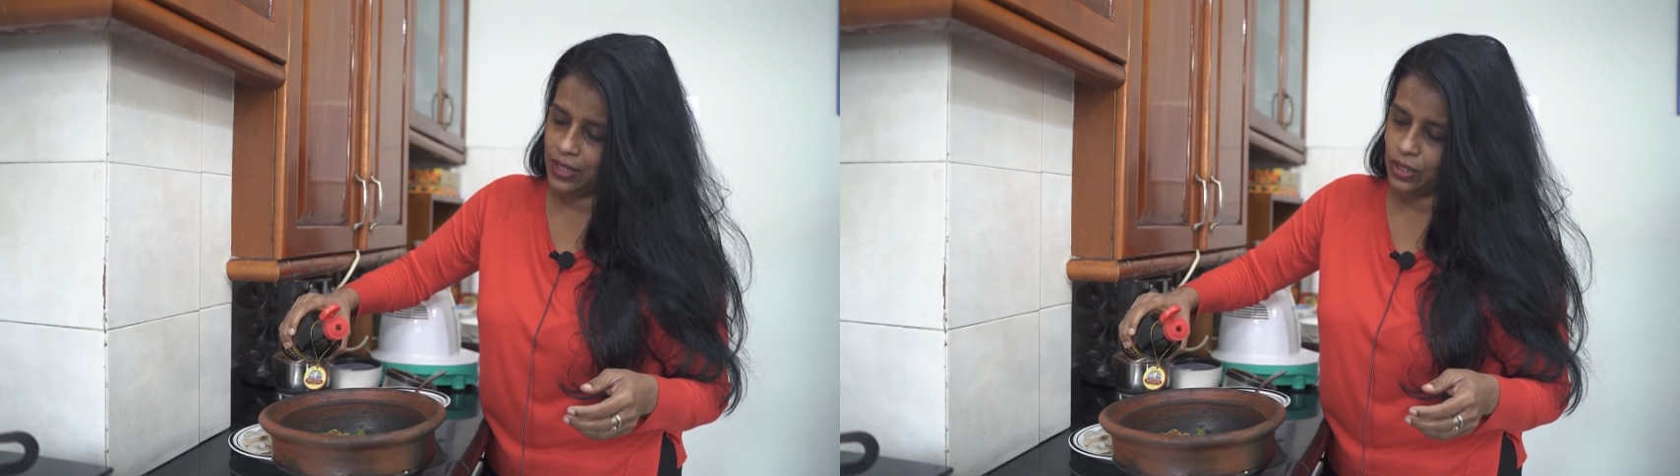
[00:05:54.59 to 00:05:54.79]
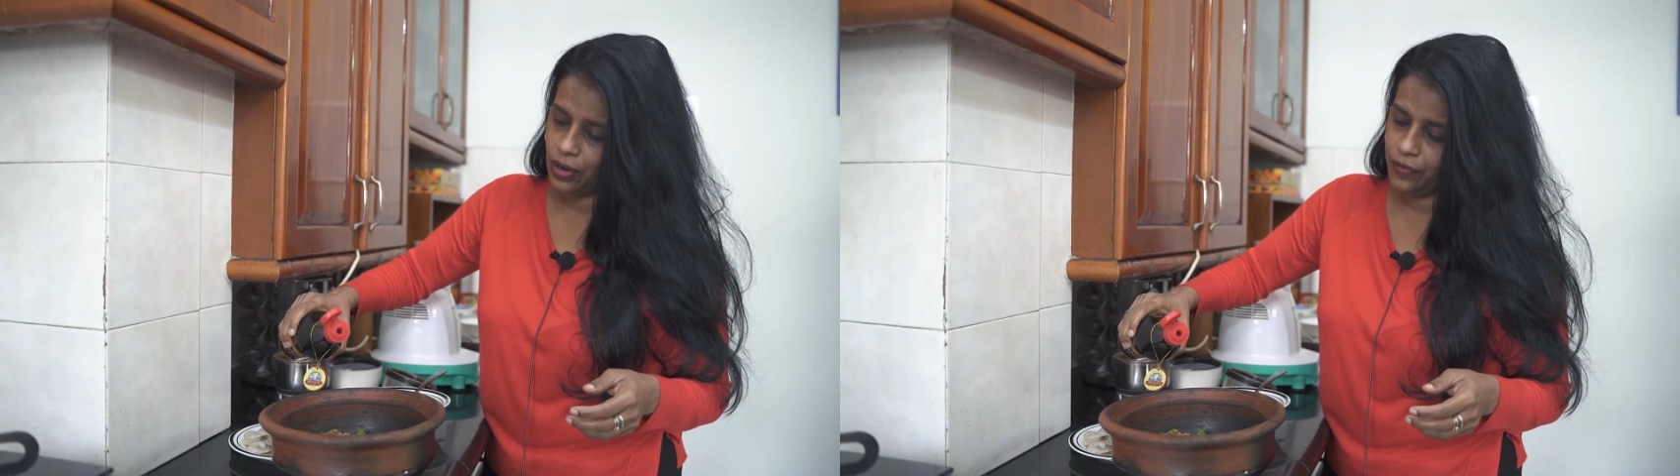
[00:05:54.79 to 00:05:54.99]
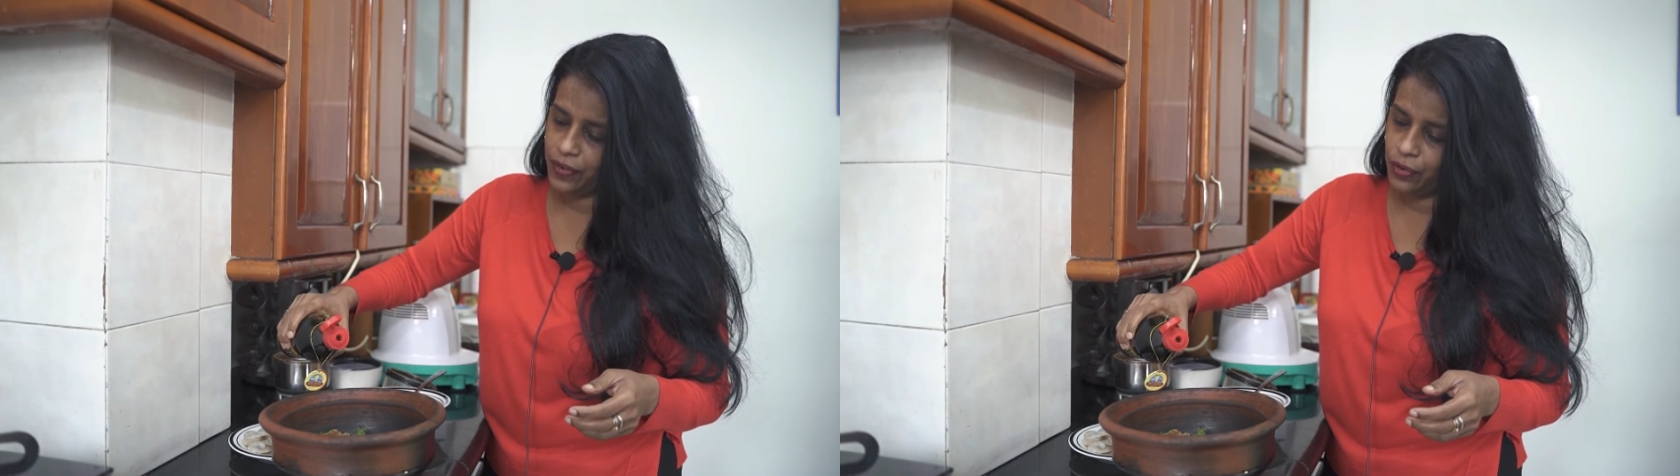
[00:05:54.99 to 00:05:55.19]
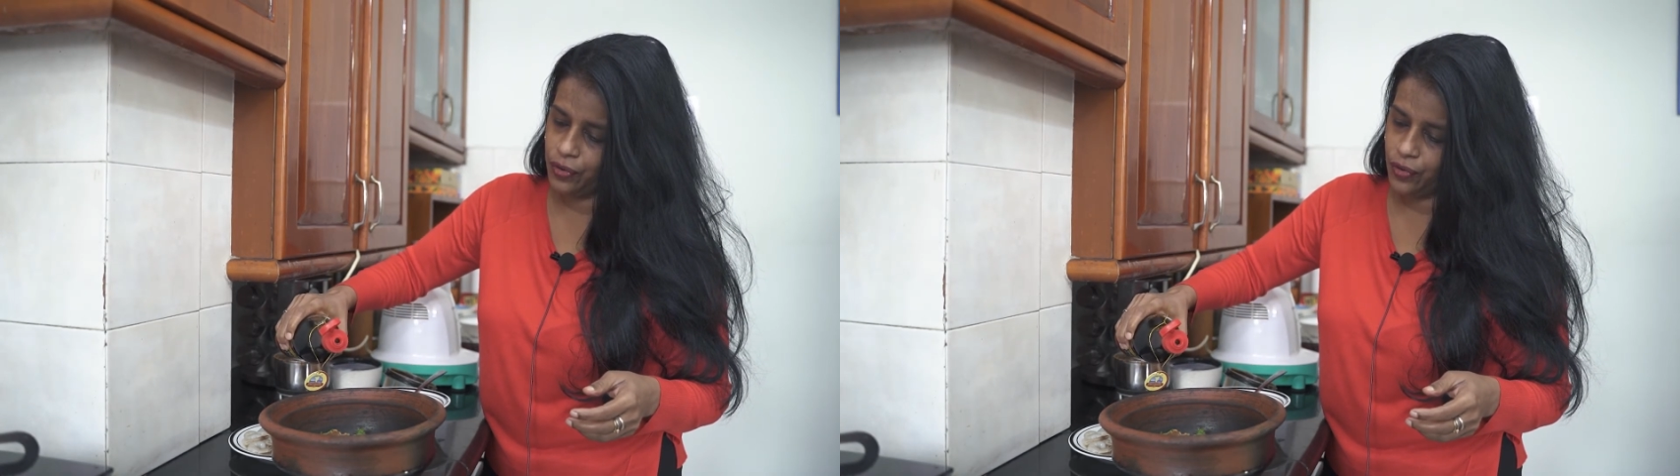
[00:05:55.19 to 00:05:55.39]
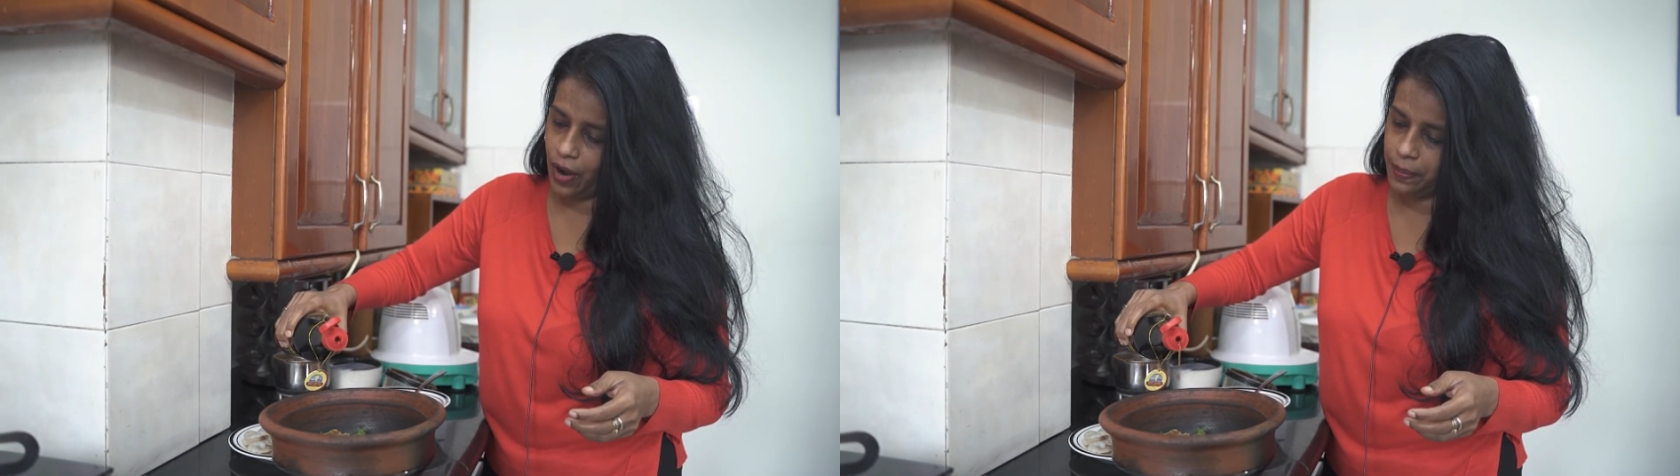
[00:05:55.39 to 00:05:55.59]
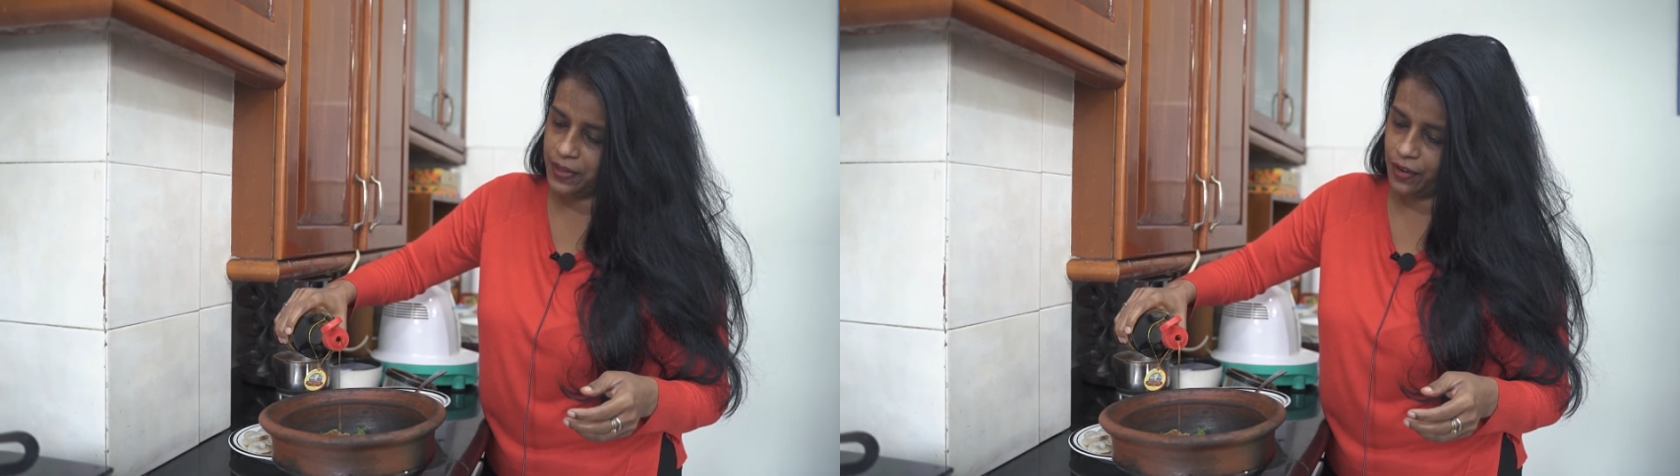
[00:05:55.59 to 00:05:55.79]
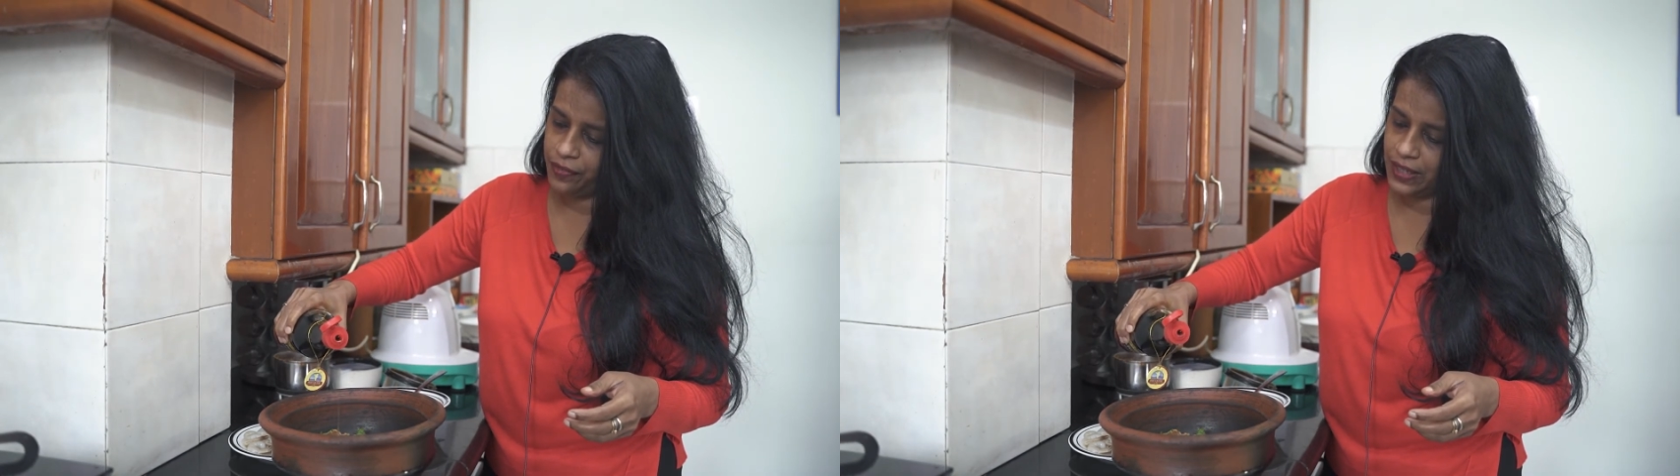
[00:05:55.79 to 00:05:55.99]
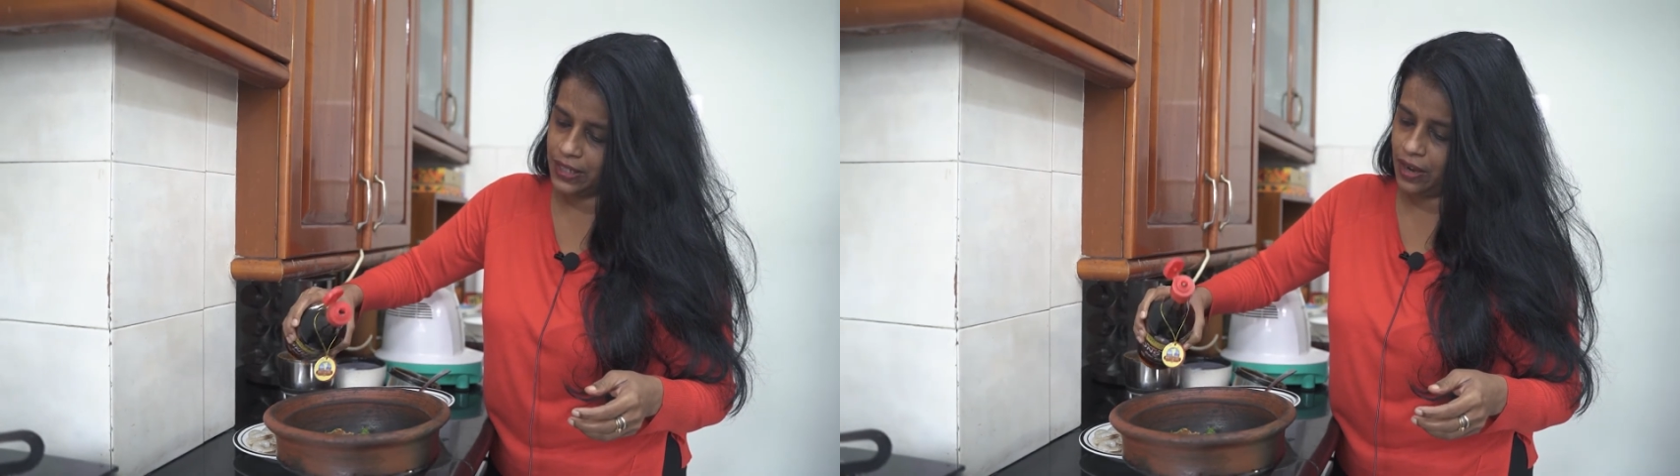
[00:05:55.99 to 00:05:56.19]
So a few drops of
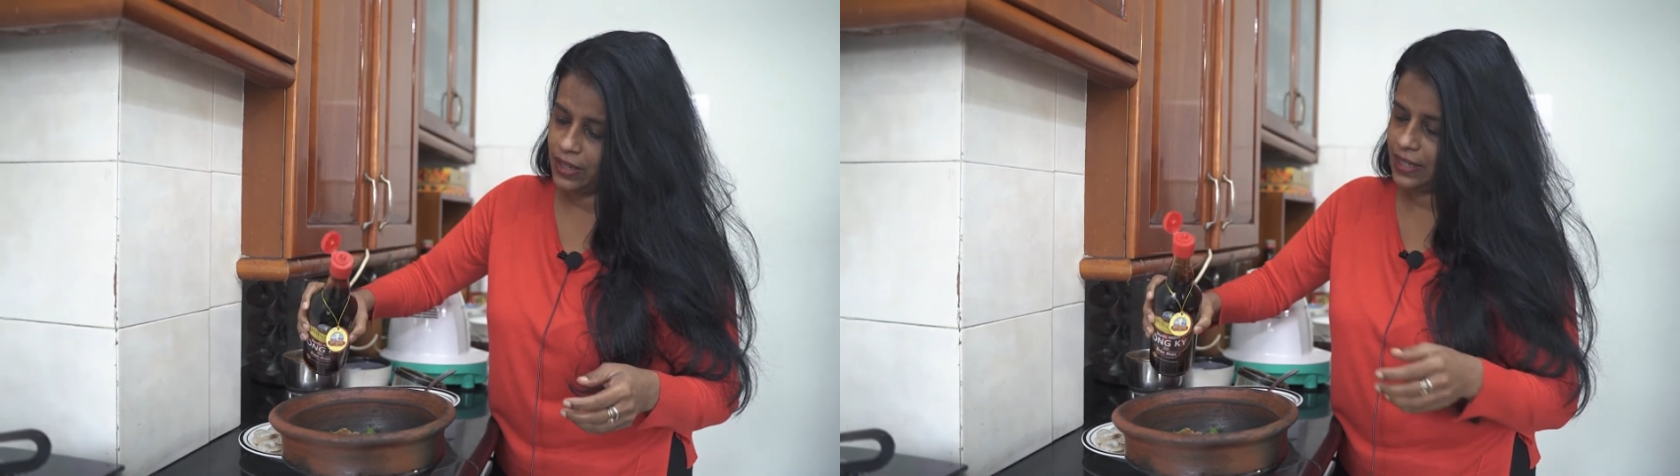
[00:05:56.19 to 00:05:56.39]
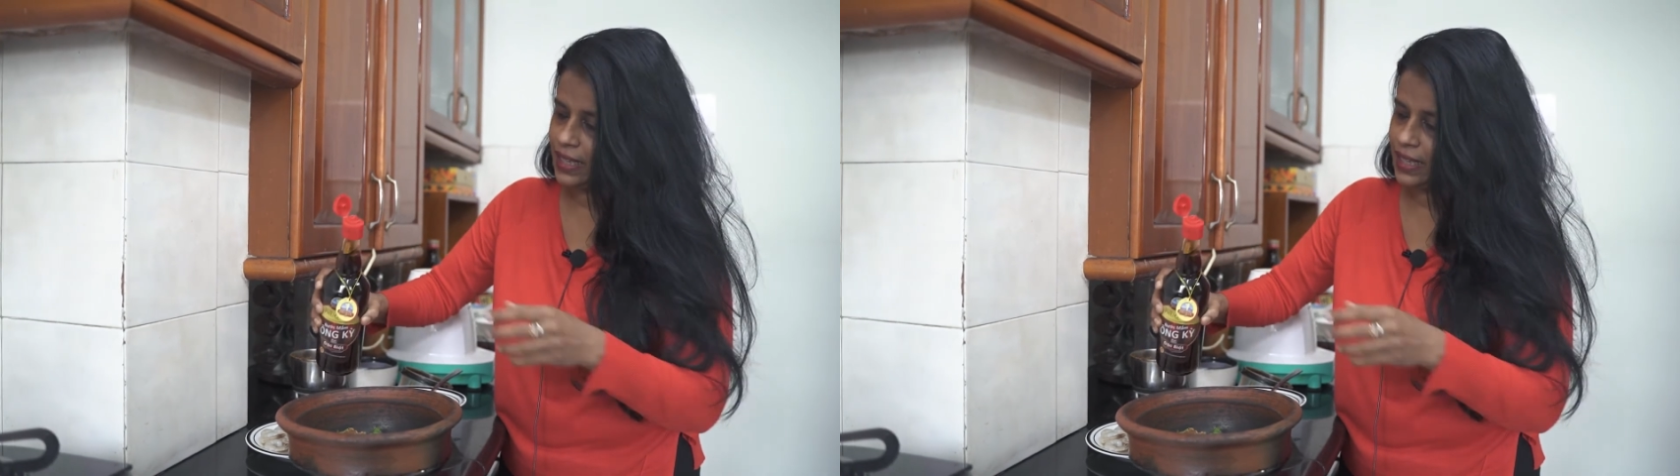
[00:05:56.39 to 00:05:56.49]
fish sauce,